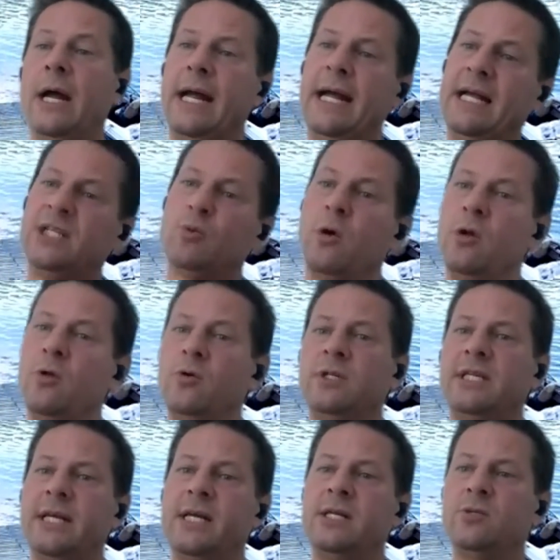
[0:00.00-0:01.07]
It's one of those
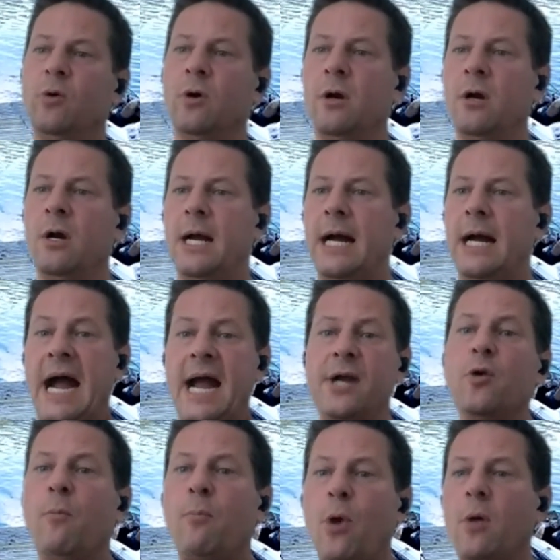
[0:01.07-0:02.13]
things where I had
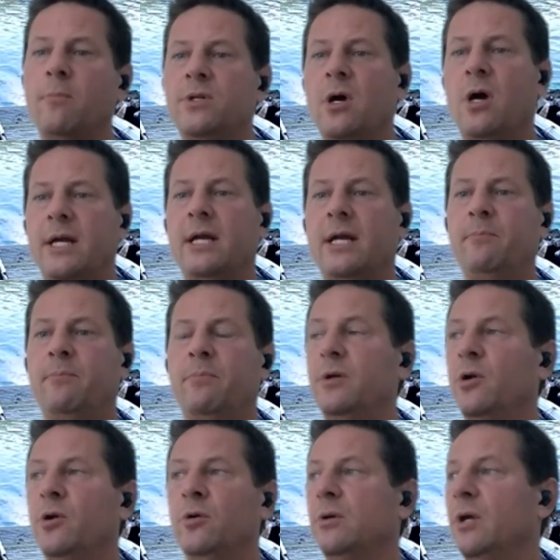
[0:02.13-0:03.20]
no problem talking
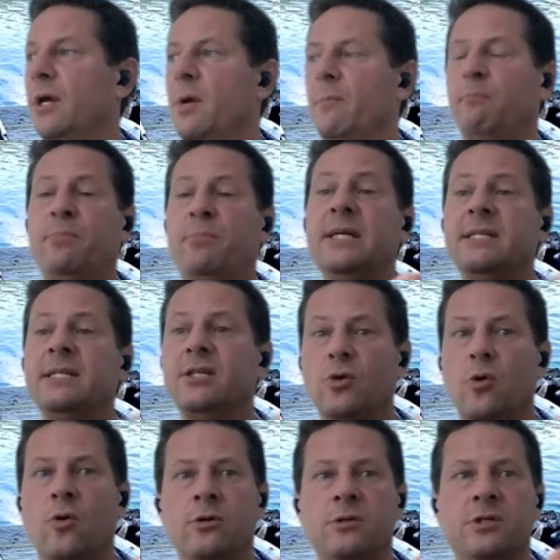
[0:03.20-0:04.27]
to business
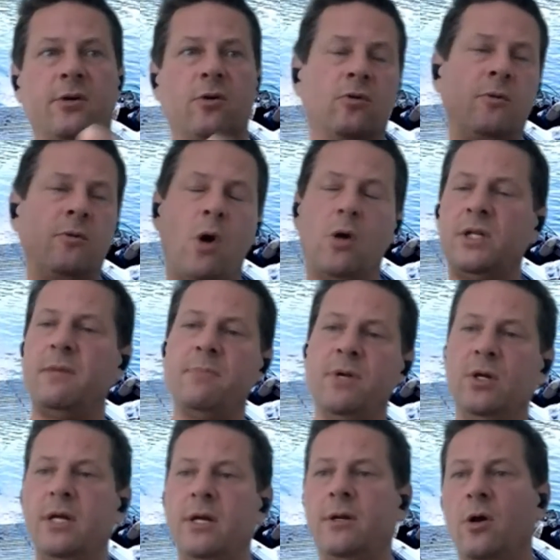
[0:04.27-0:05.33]
owners that own
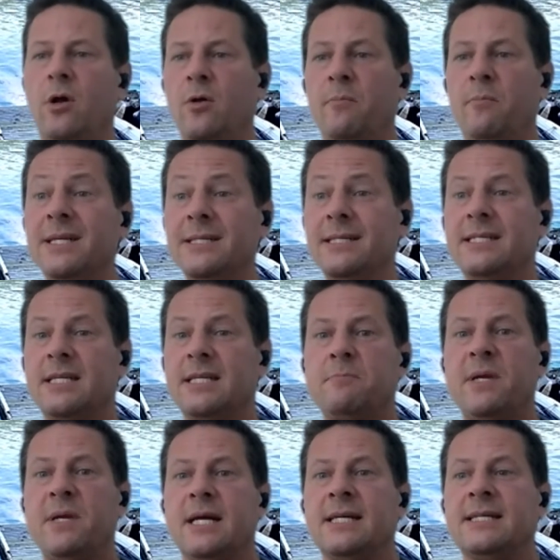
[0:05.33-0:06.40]
multi-million-dollar businesses,
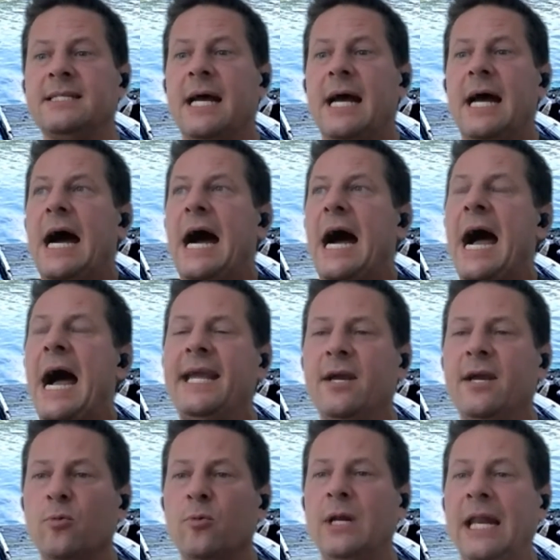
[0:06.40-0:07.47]
because I
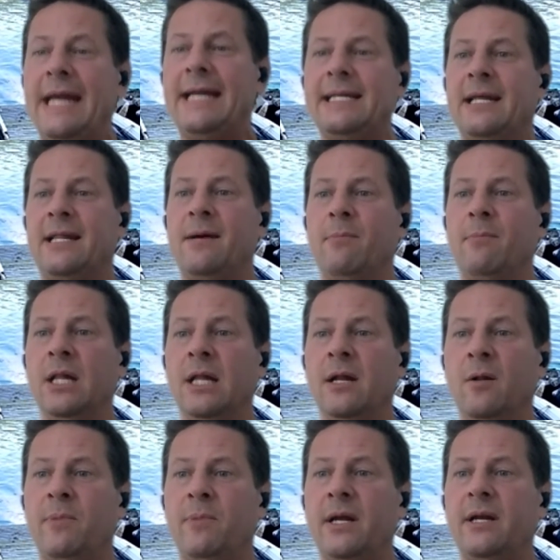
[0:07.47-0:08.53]
could relate to them a
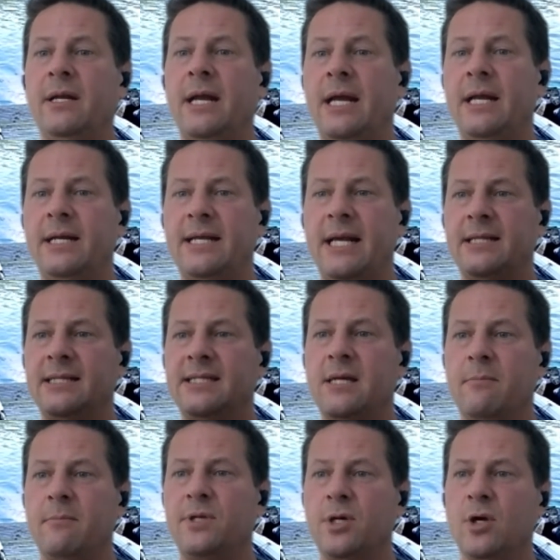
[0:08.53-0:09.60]
little bit in
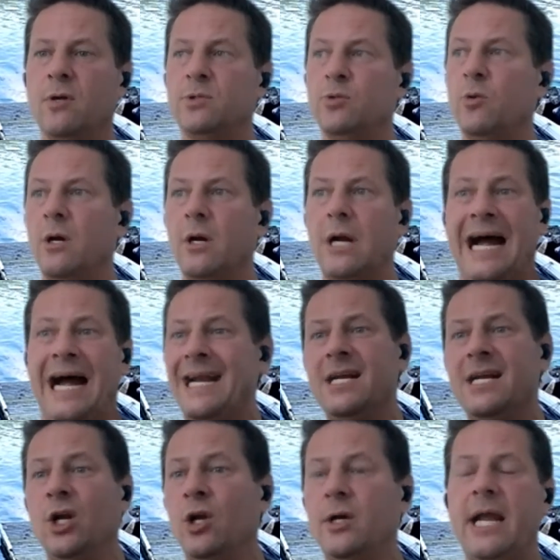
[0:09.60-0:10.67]
some terms, where I
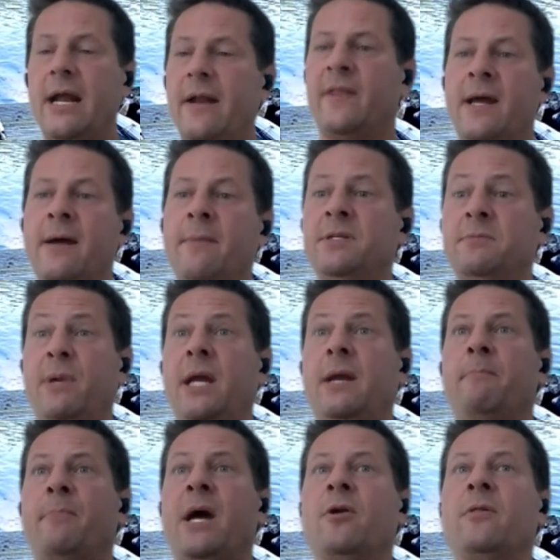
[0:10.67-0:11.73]
didn't look at them as
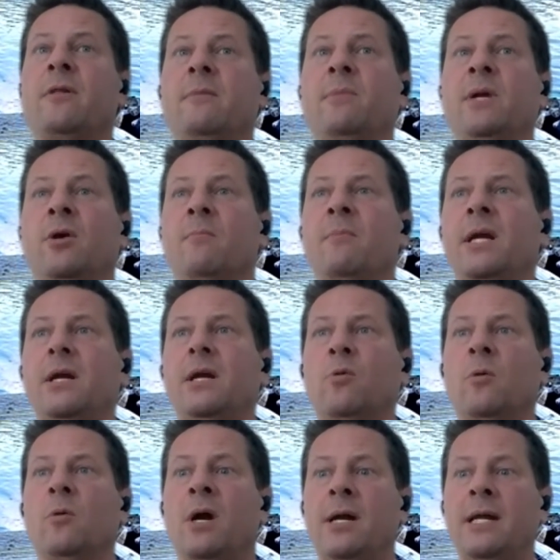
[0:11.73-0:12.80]
being better than me or making
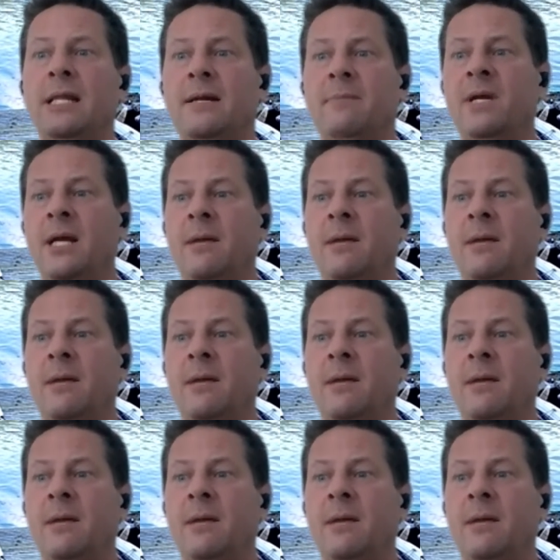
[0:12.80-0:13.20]
more money than me.